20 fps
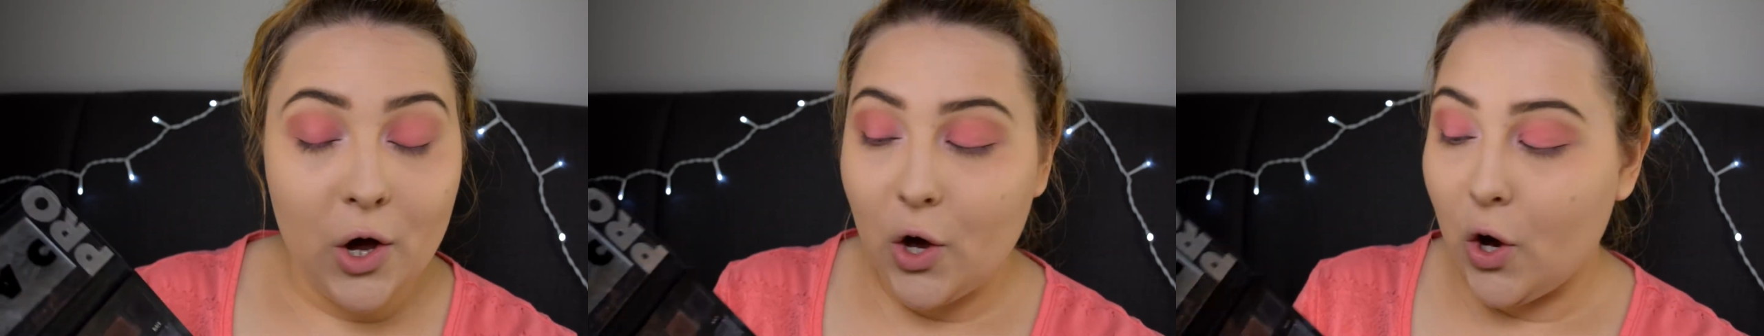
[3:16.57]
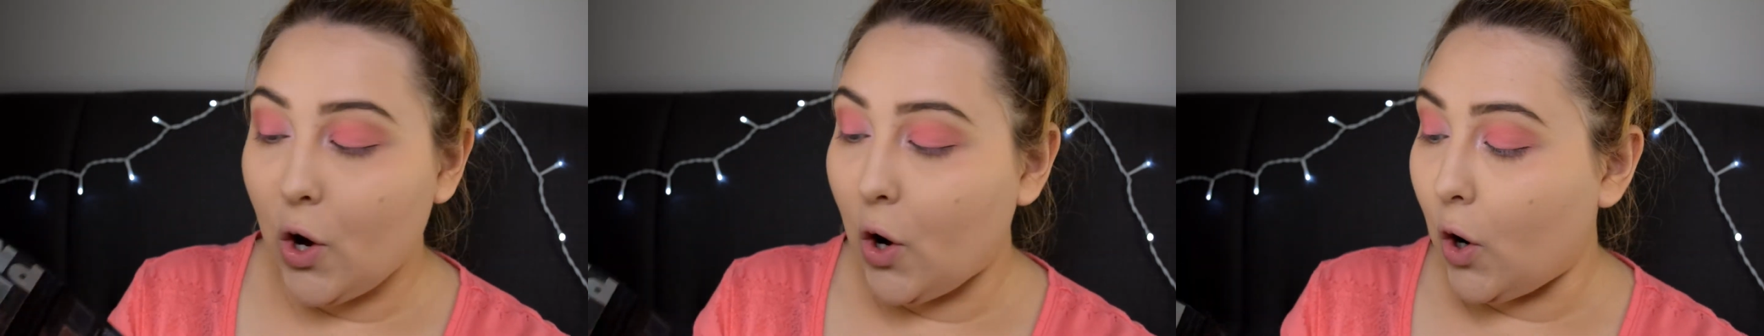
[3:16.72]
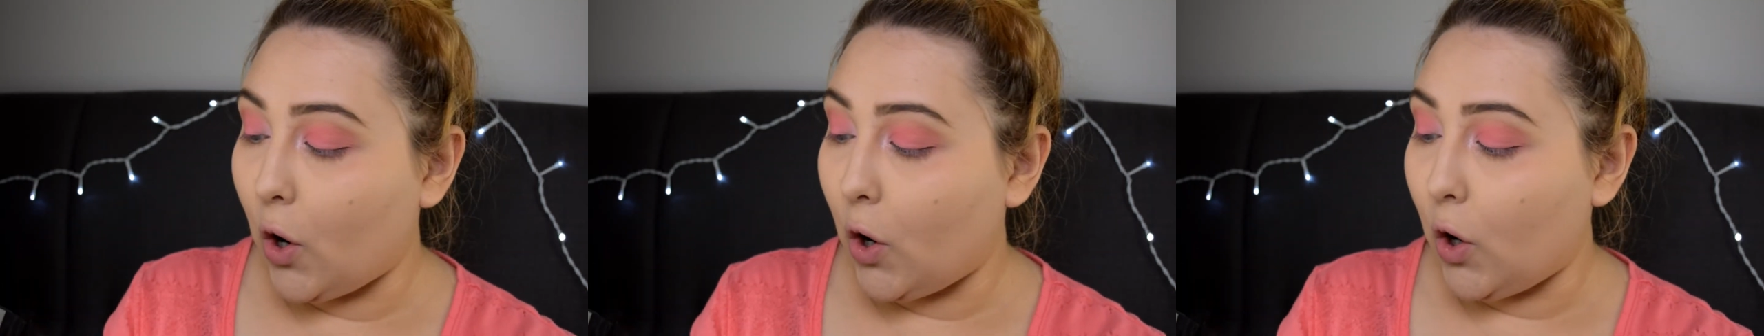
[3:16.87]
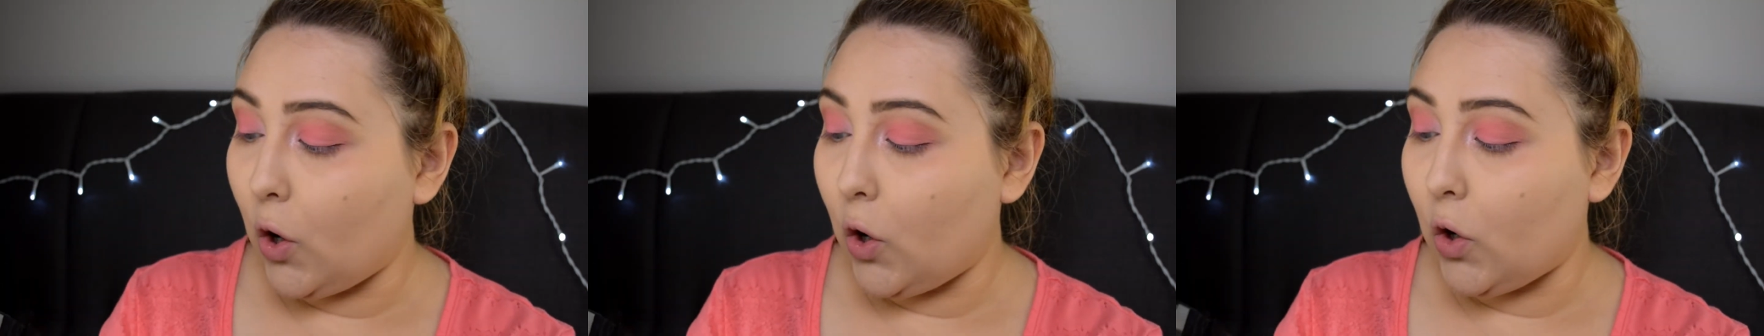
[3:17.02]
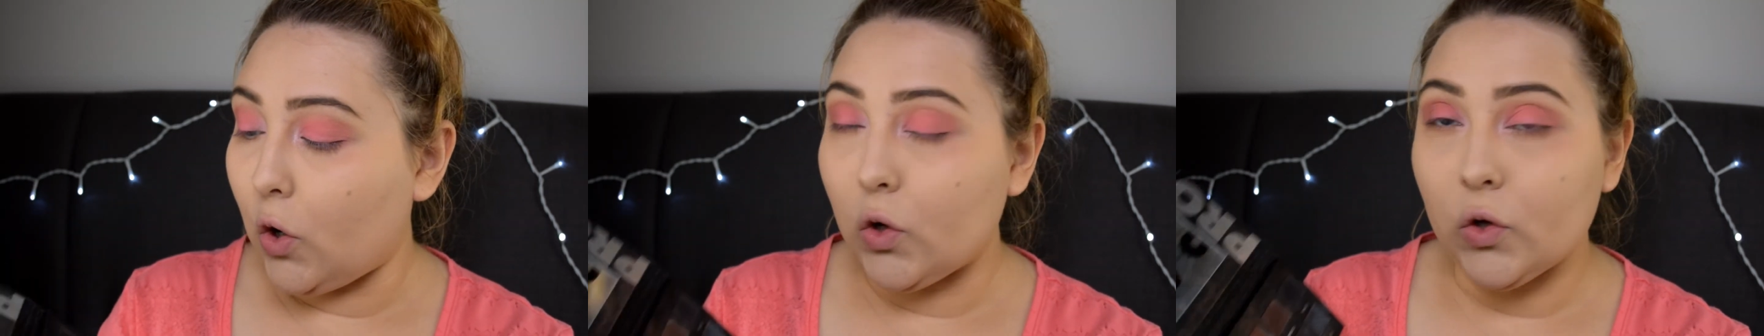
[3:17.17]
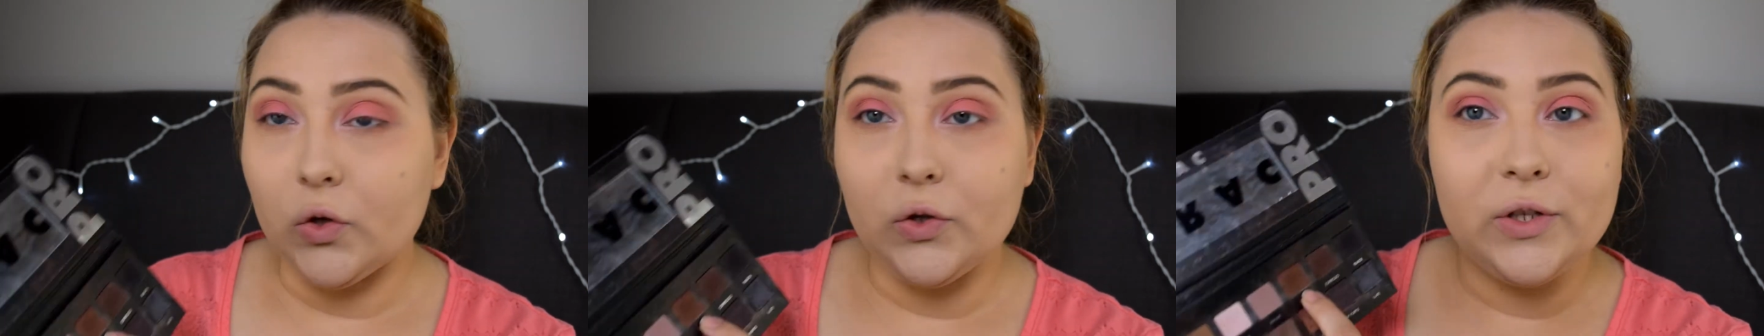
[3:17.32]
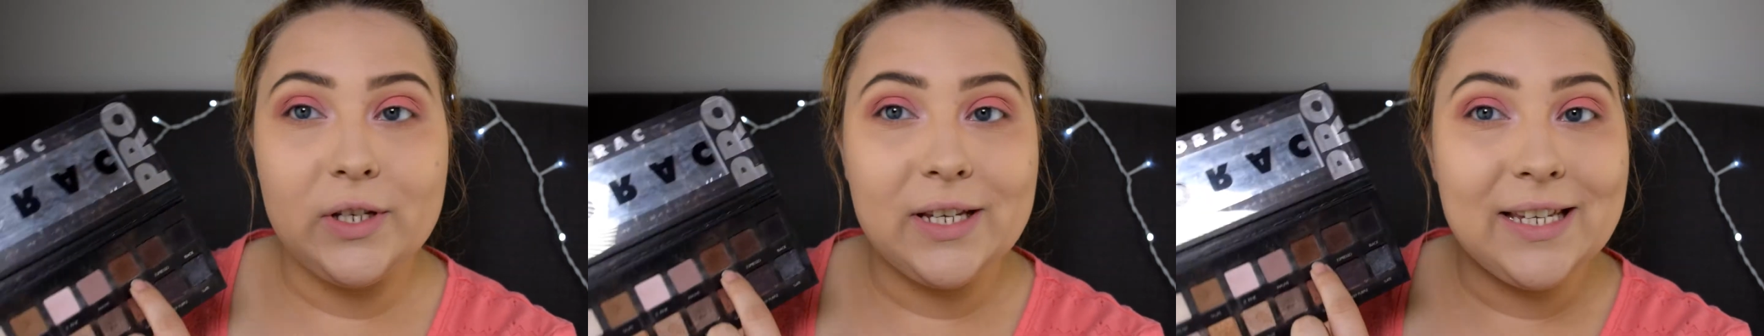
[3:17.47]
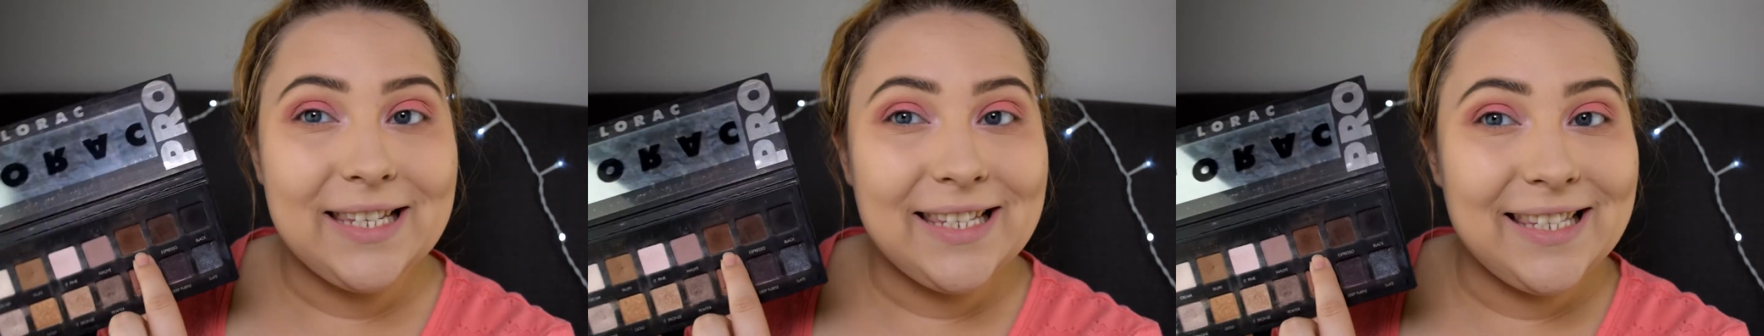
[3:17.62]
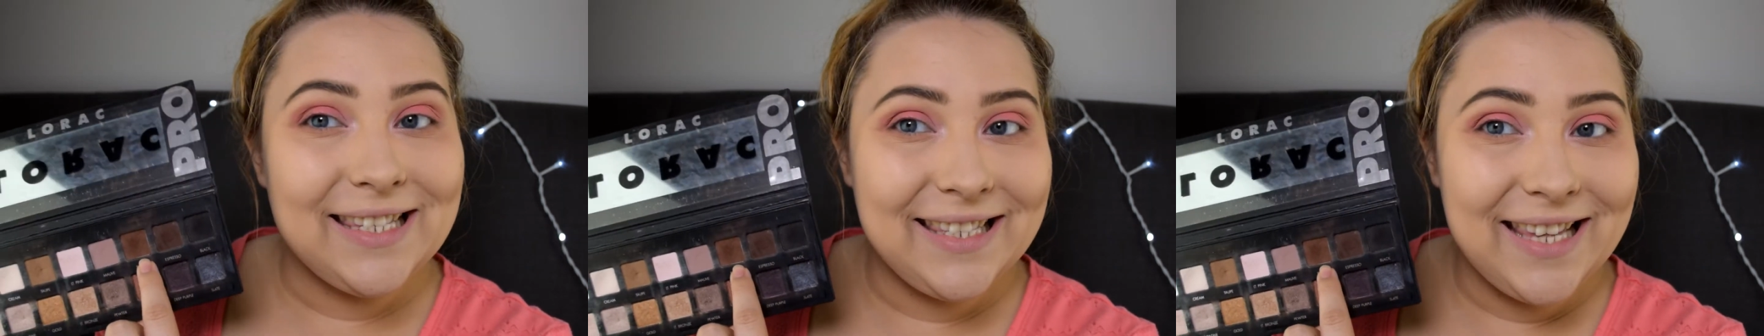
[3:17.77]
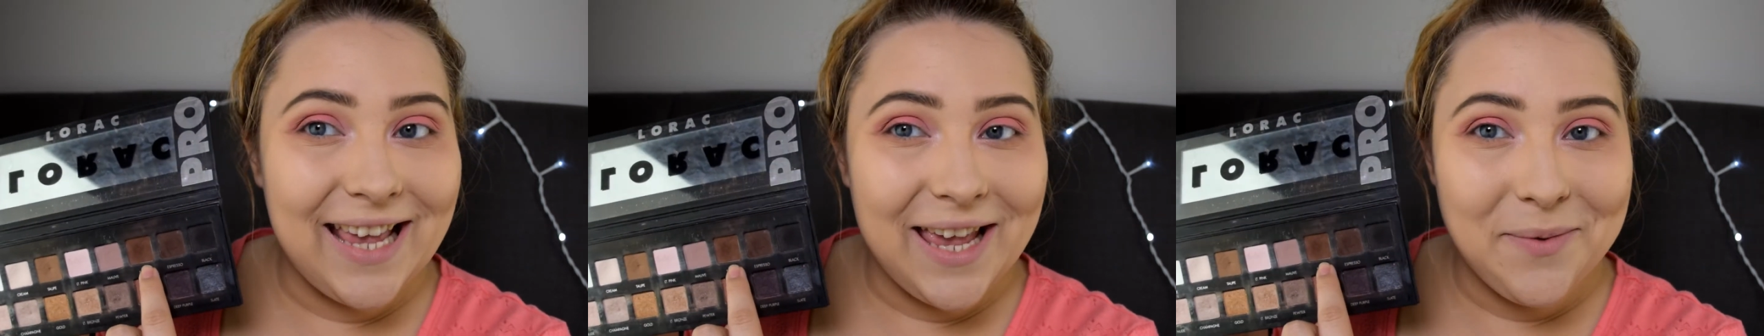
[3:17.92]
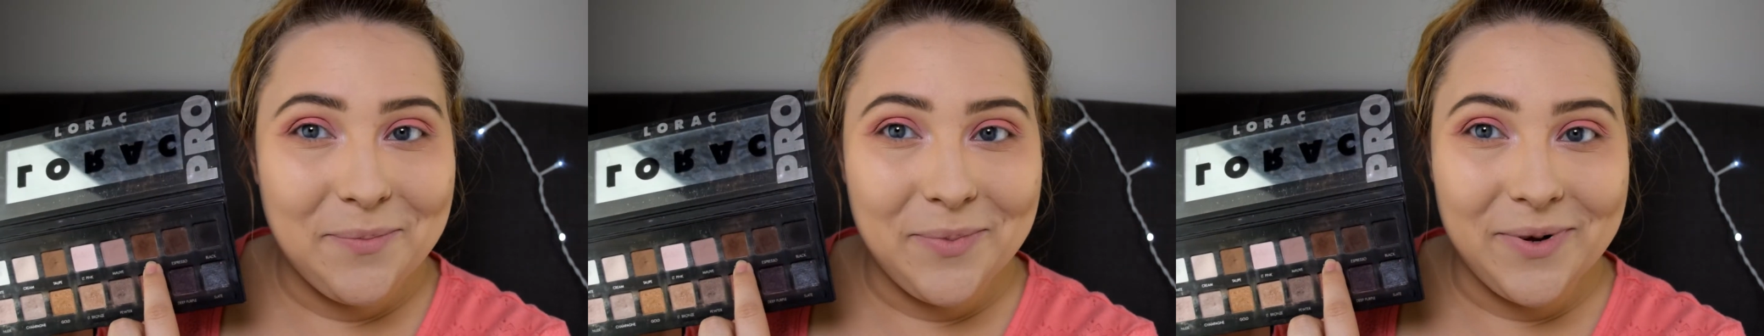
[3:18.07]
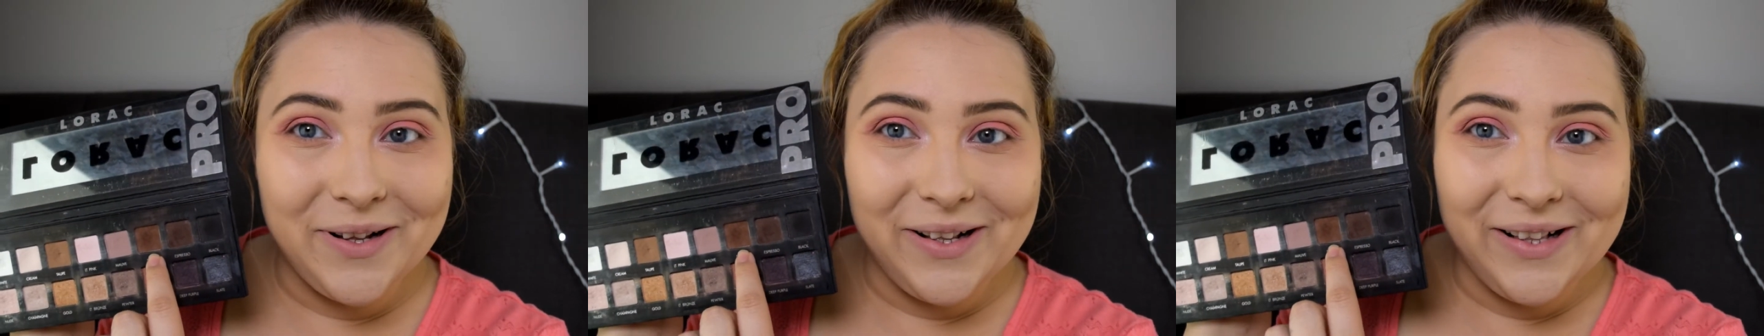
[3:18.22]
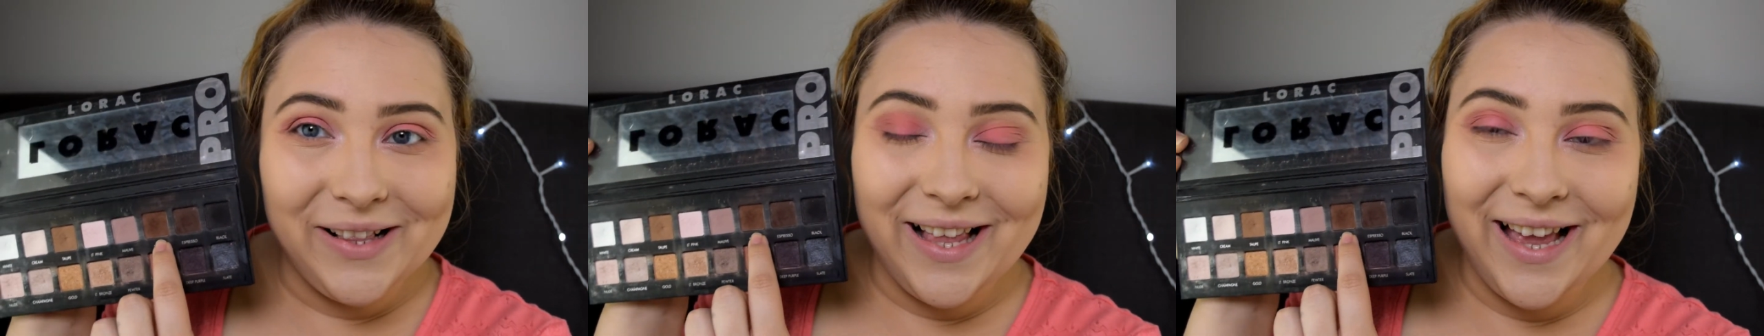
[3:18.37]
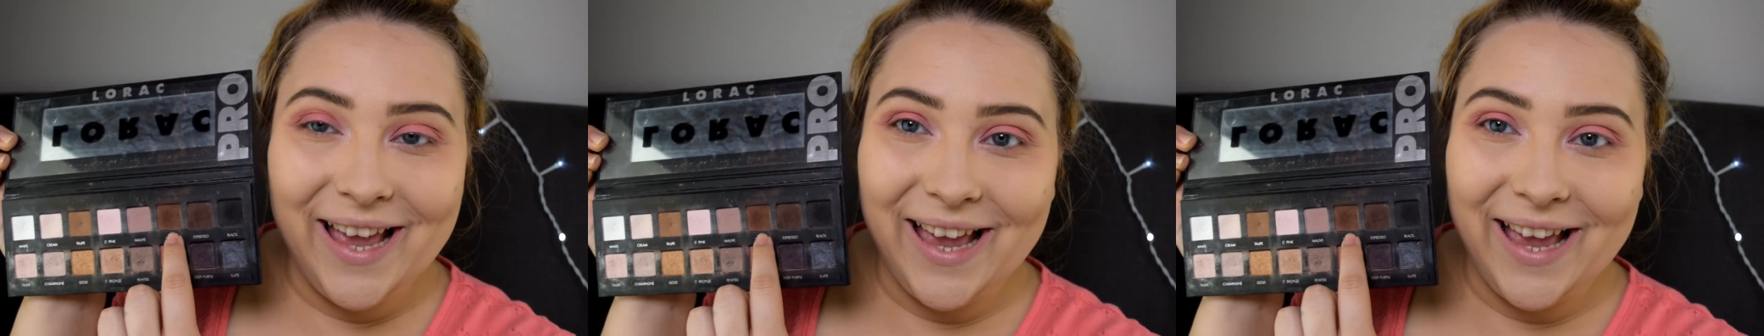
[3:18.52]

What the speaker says: called Sable,